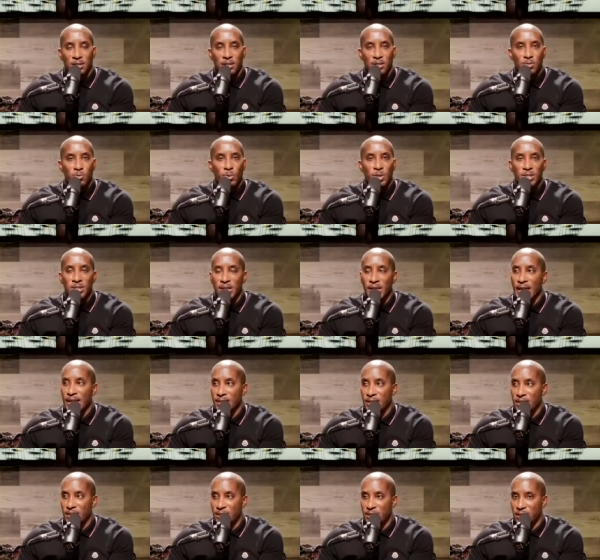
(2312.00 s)
these Wednesday
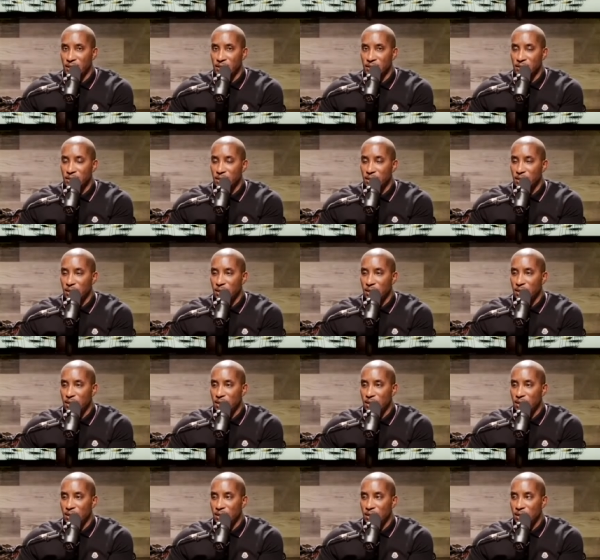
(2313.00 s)
night teachings,
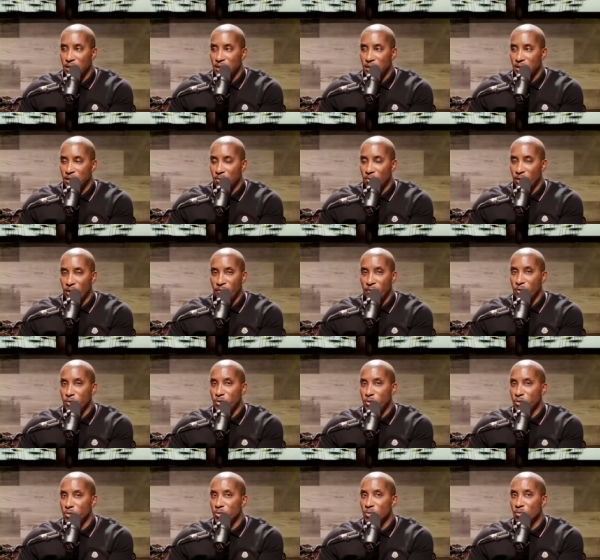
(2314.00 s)
or whenever
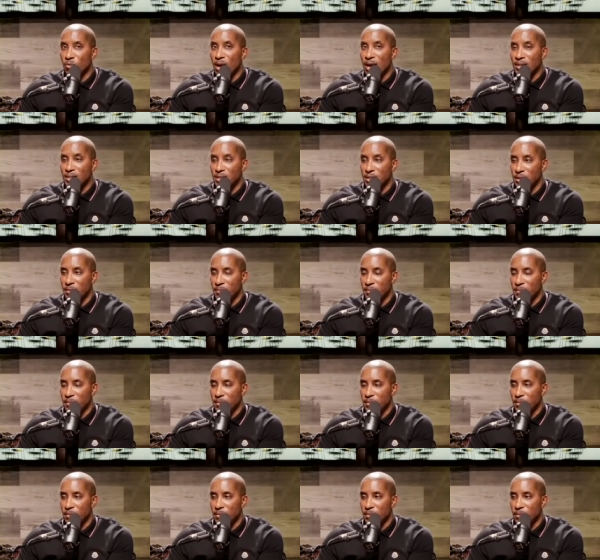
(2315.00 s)
you choose to watch them,
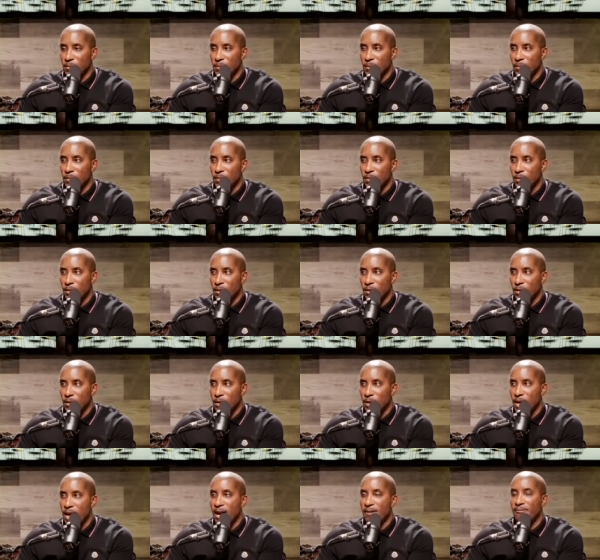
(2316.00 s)

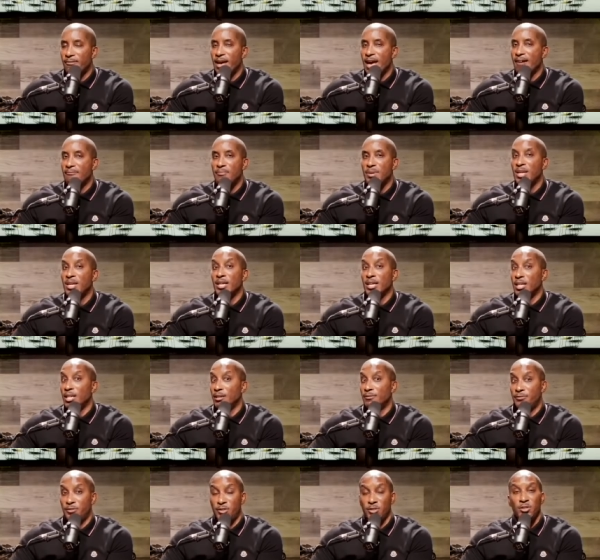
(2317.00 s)
have, have been a
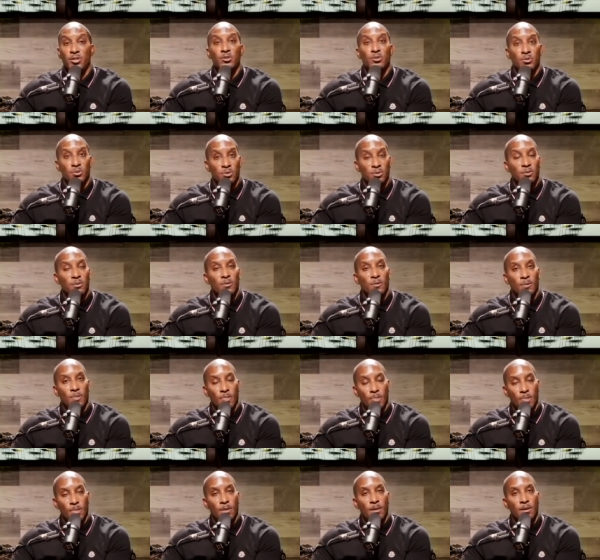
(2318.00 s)
gift to you
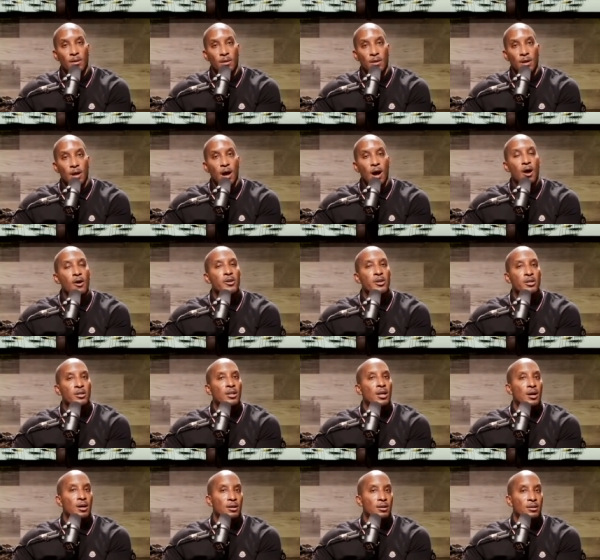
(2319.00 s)
all
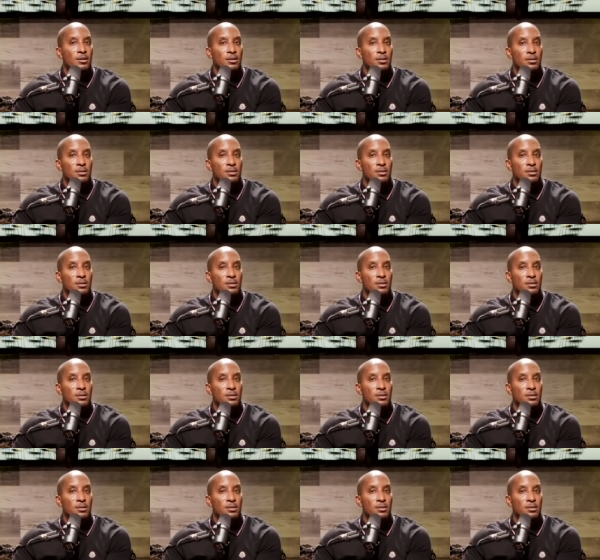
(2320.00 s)
year long.